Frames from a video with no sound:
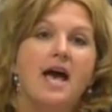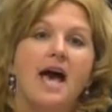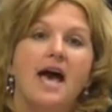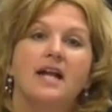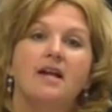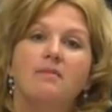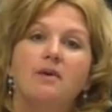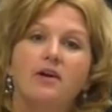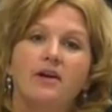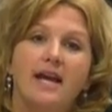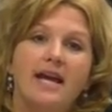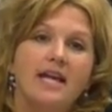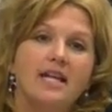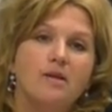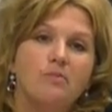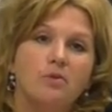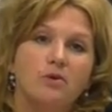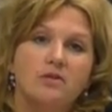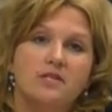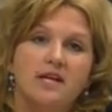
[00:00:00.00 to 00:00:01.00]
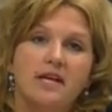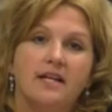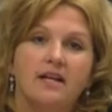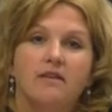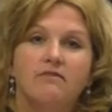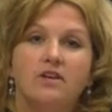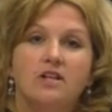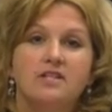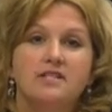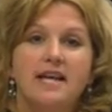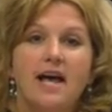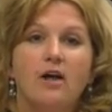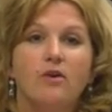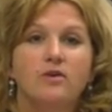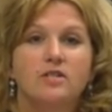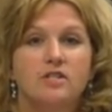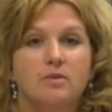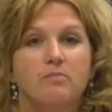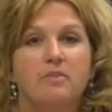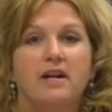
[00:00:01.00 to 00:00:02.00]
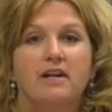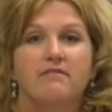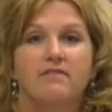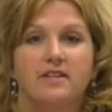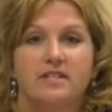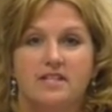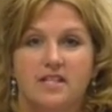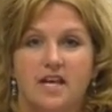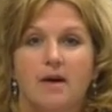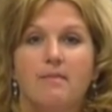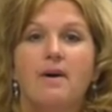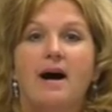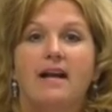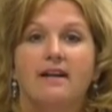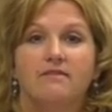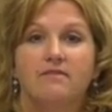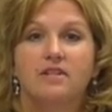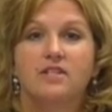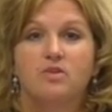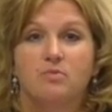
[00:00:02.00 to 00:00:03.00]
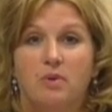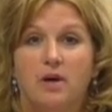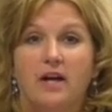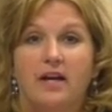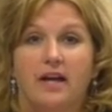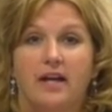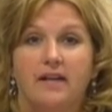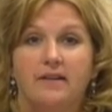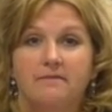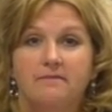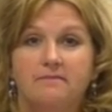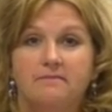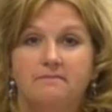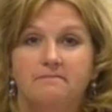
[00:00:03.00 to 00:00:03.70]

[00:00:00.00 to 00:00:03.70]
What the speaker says: And about 80% of our salaries and benefits come out of this bucket.